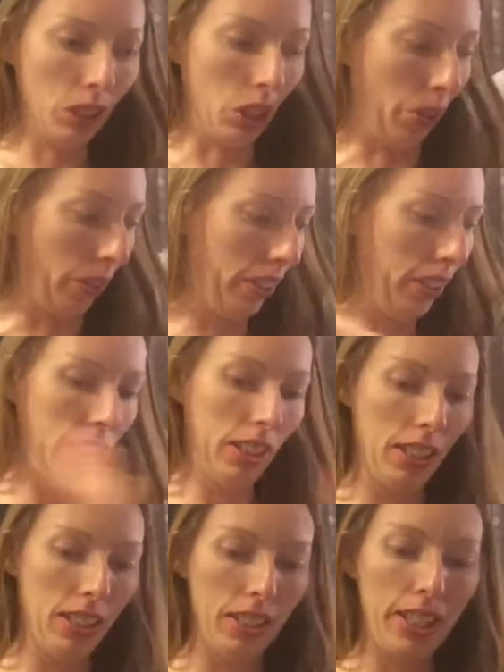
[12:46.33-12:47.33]
So
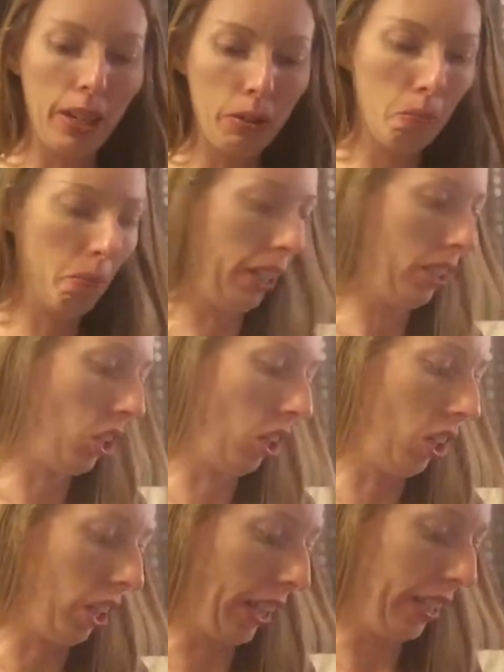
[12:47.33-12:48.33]
that was my
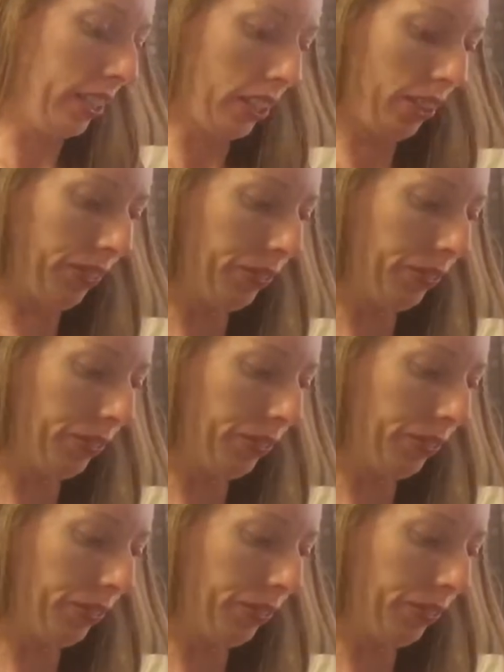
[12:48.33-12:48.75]
Target.